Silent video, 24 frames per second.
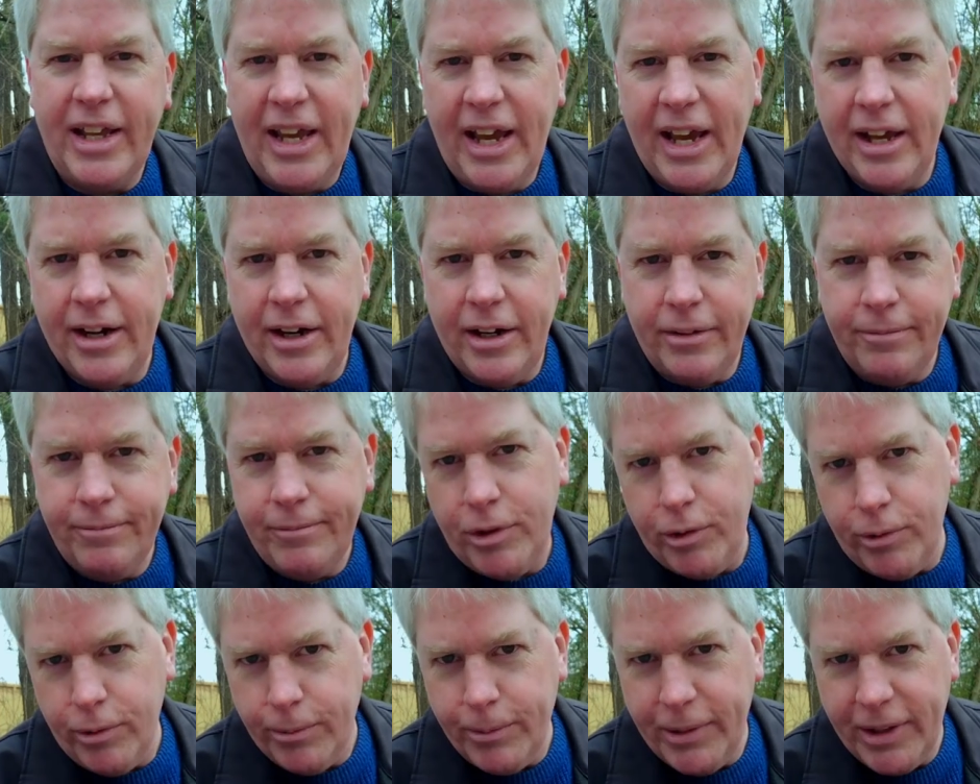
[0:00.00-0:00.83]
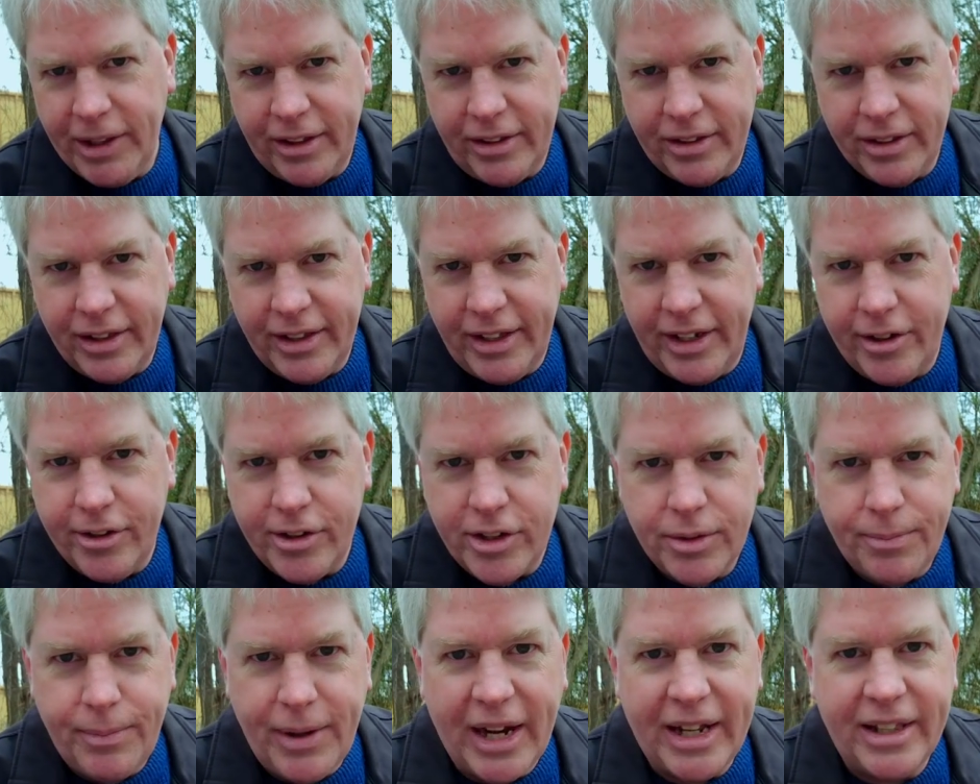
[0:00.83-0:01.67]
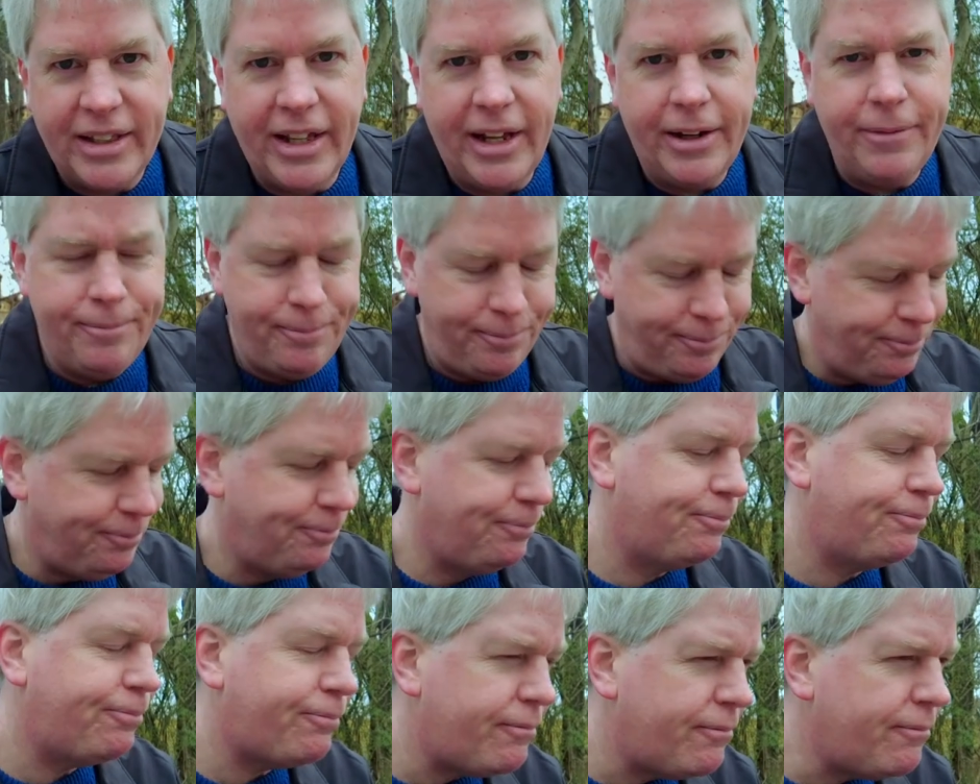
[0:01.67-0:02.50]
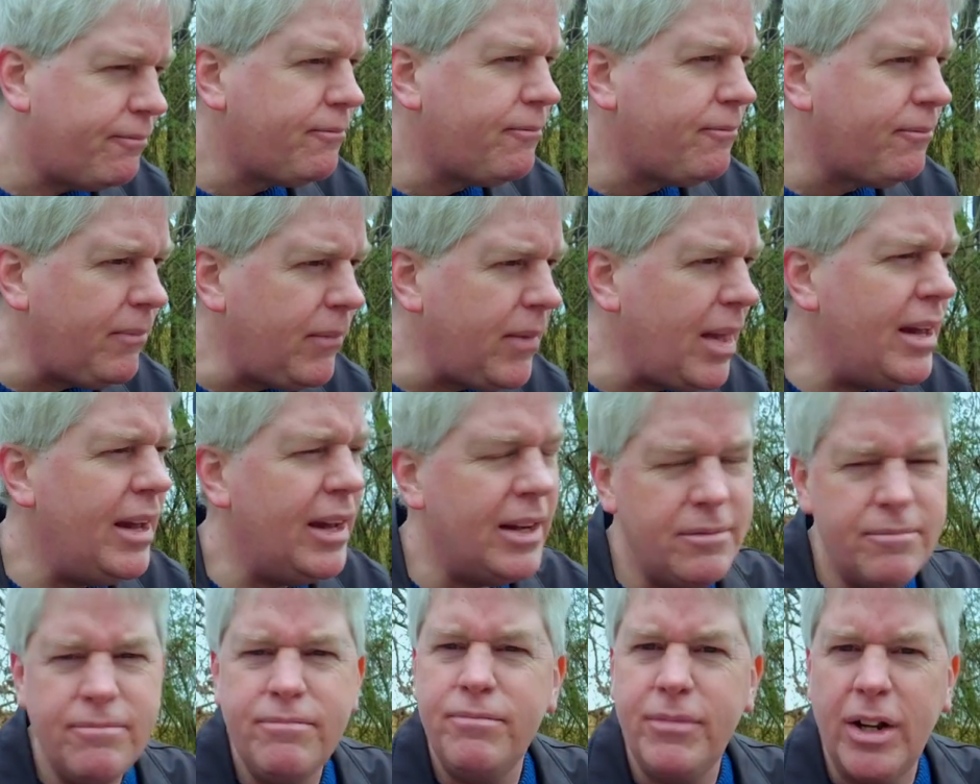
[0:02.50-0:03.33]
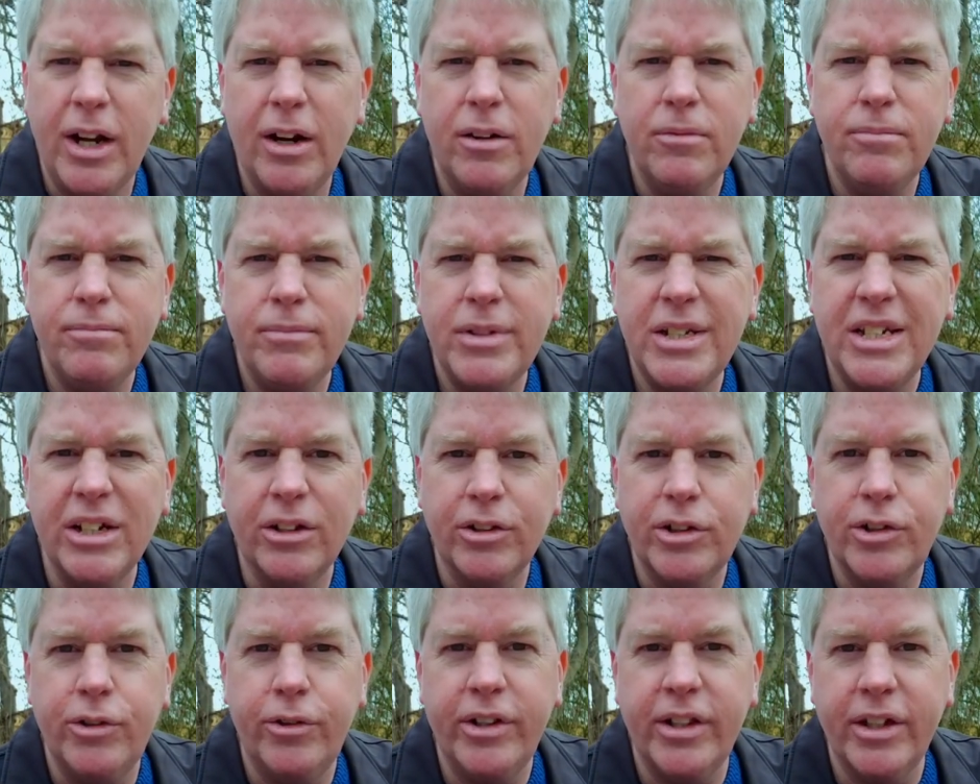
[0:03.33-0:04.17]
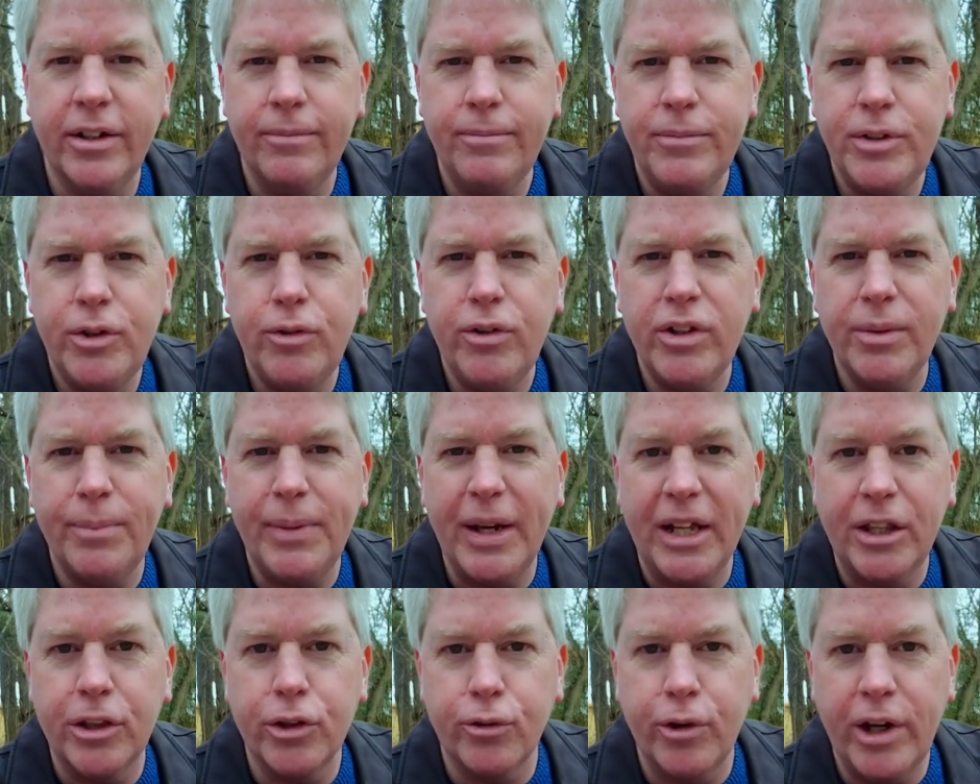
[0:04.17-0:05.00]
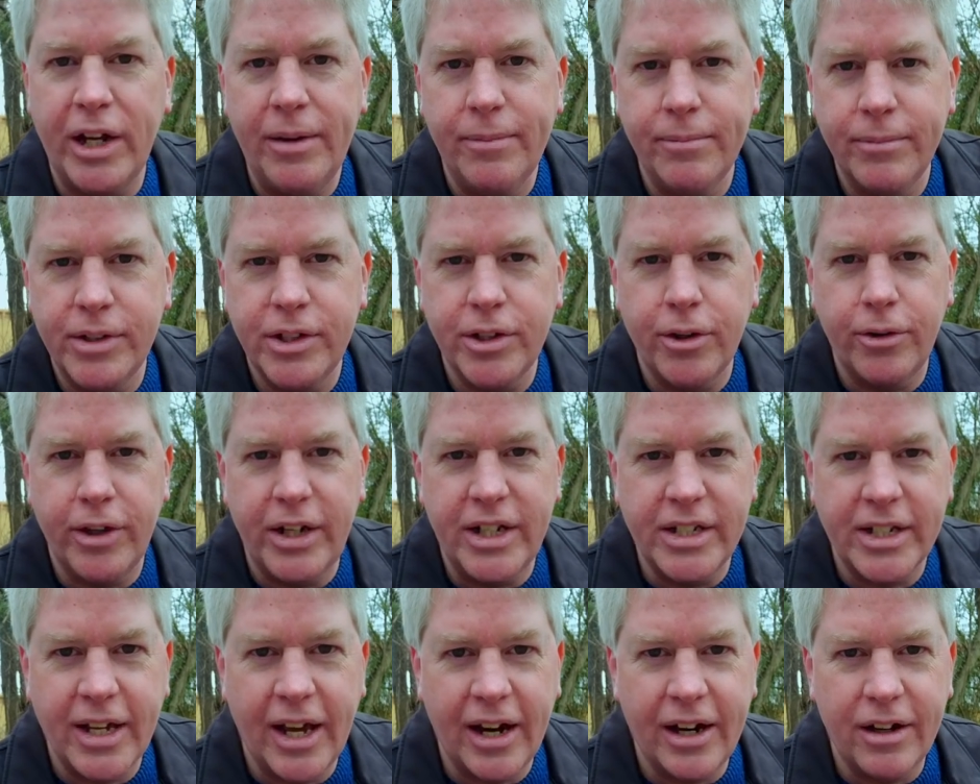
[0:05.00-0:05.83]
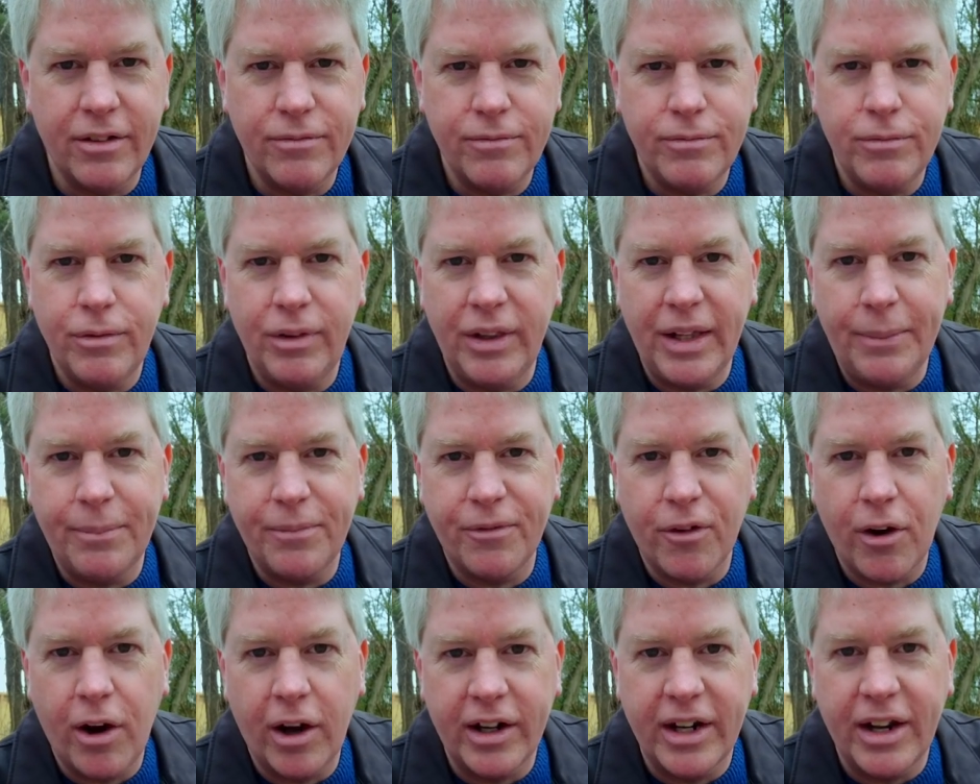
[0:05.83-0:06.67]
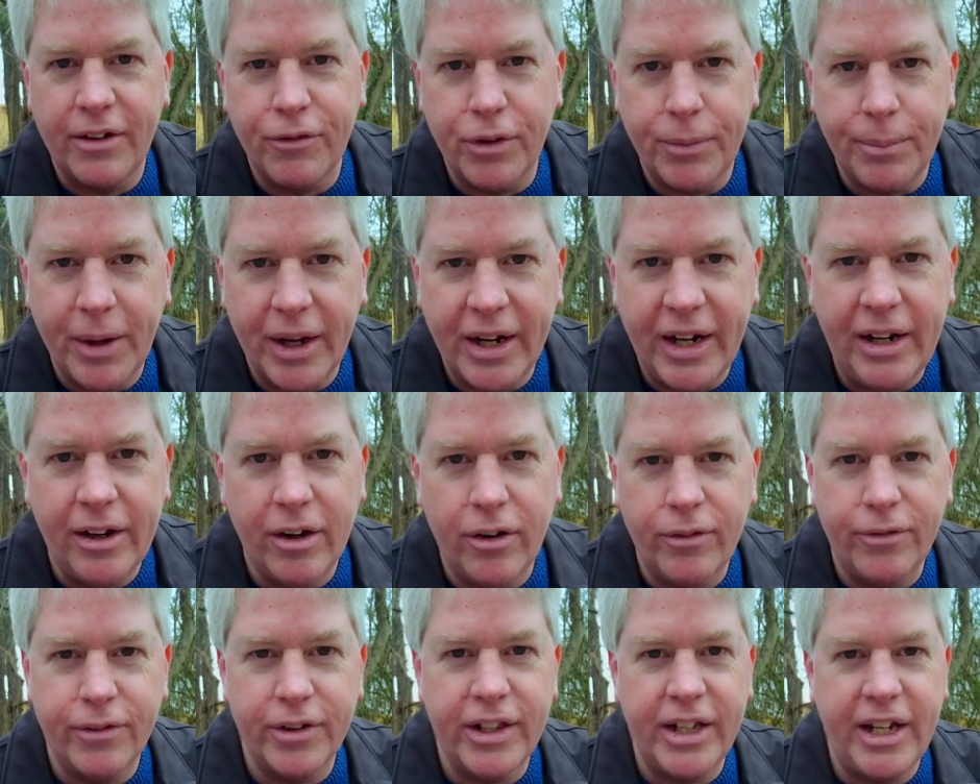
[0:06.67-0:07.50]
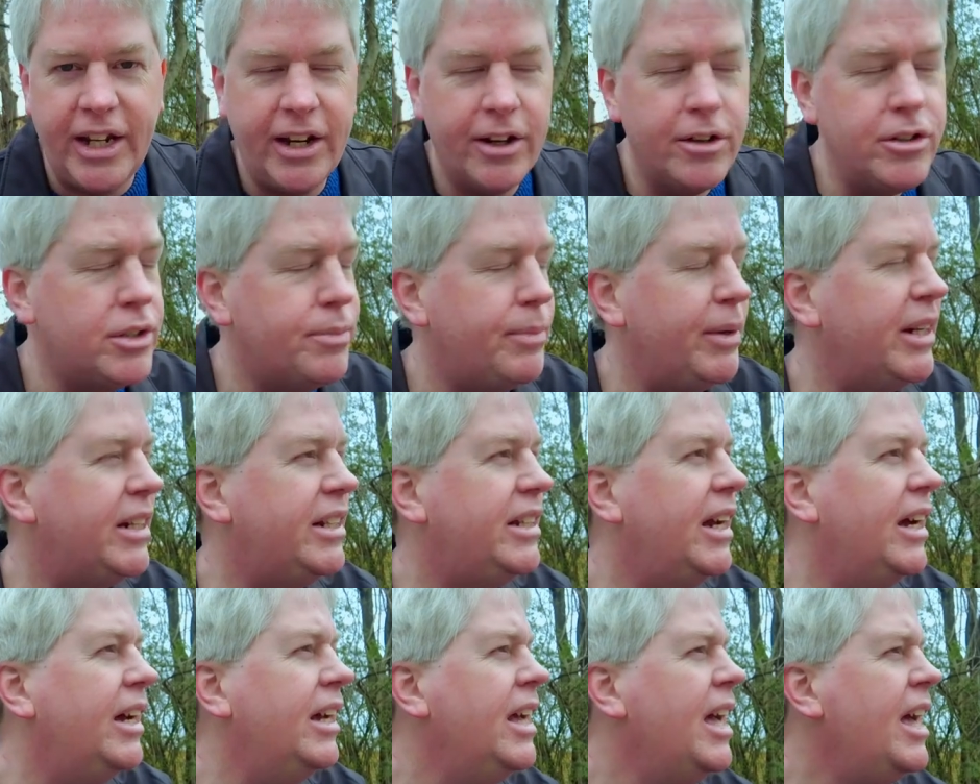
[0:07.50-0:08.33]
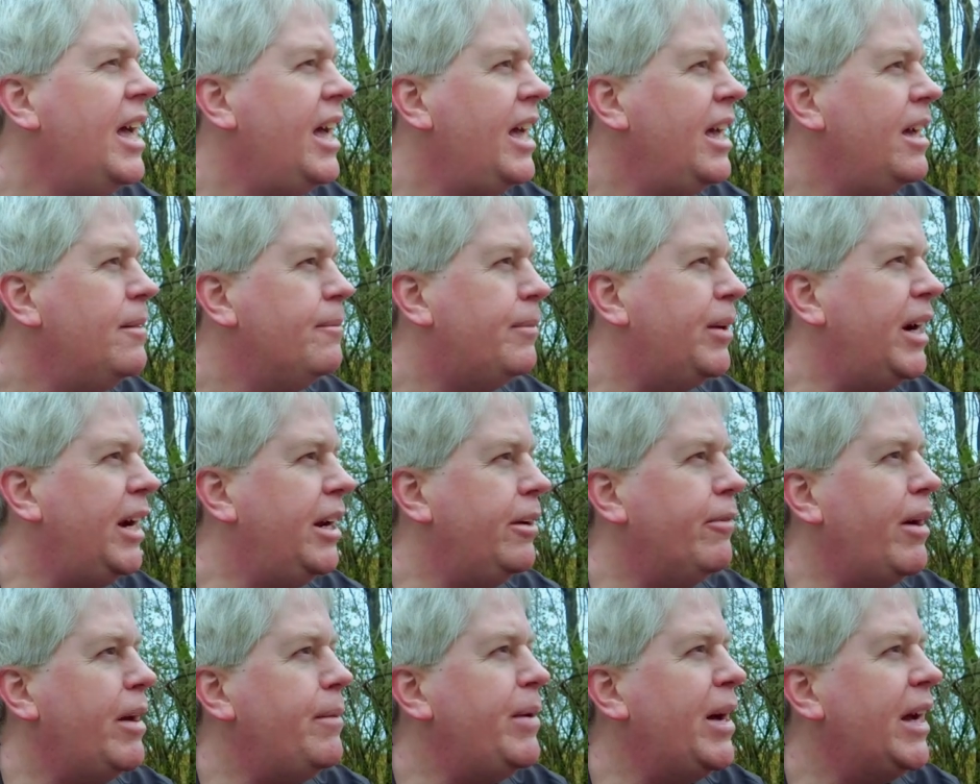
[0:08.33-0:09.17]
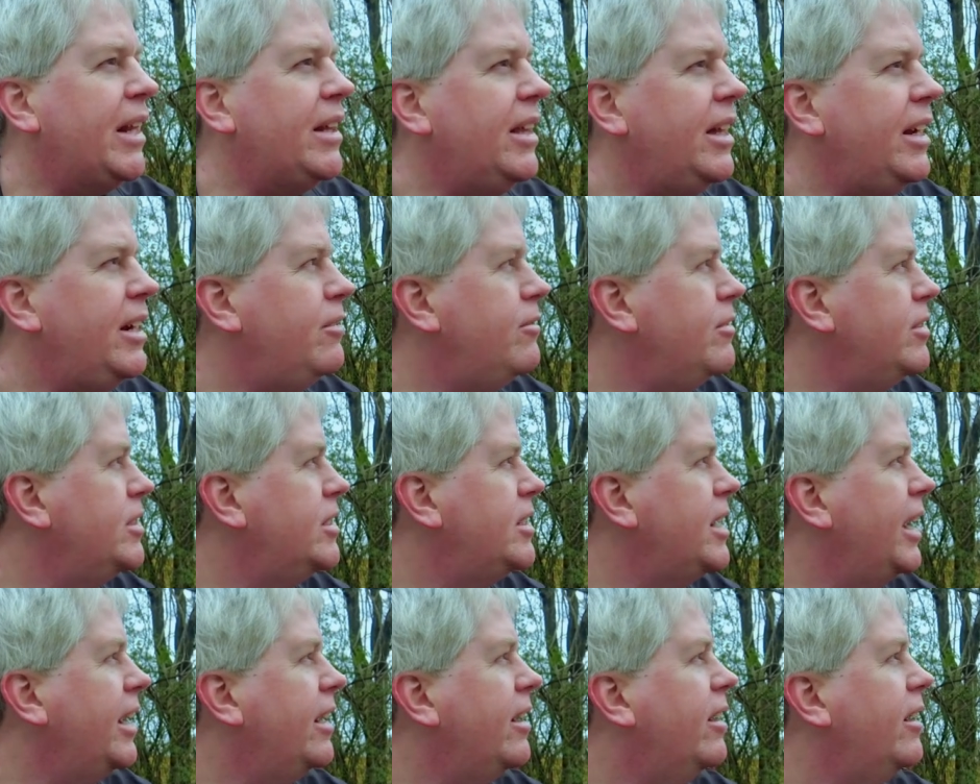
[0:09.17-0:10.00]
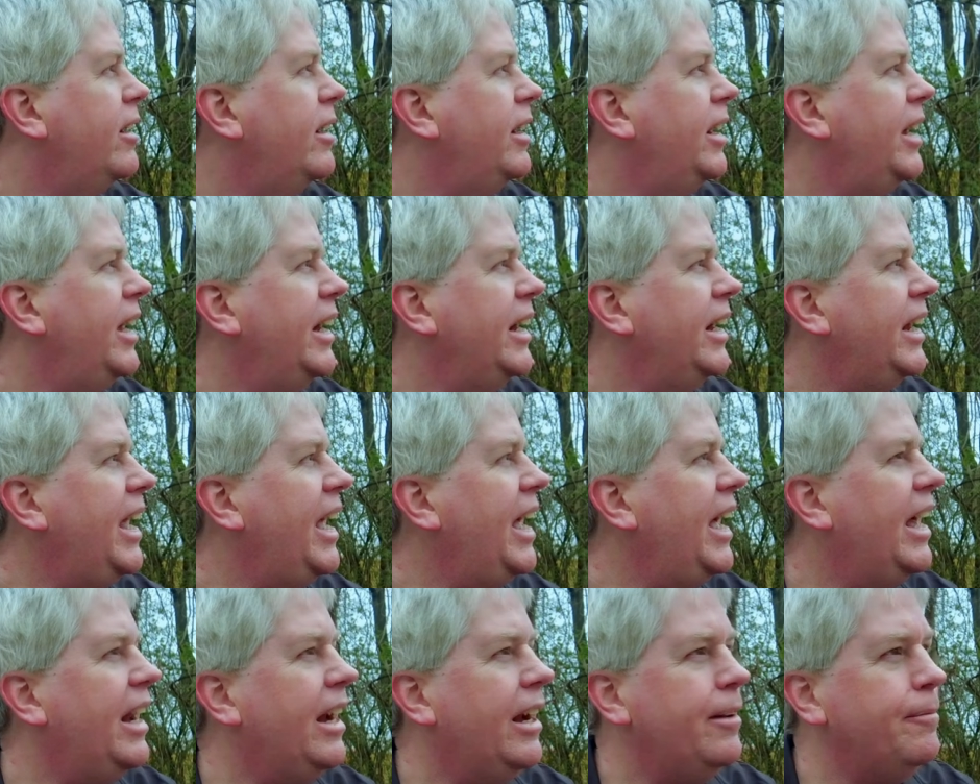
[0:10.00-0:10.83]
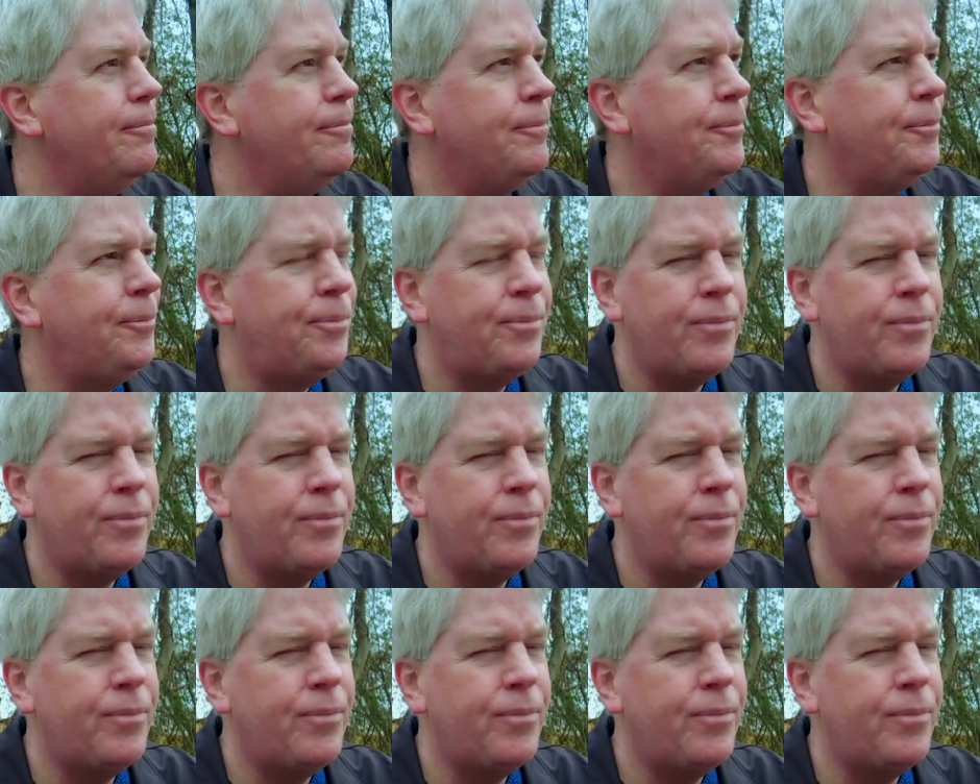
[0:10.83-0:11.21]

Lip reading: and Canon, who were really the leaders back then. And, you know, still two of the big three. Sony's kind of leapfrogged everybody over the years. But anyway, back then it was Nikon and Canon.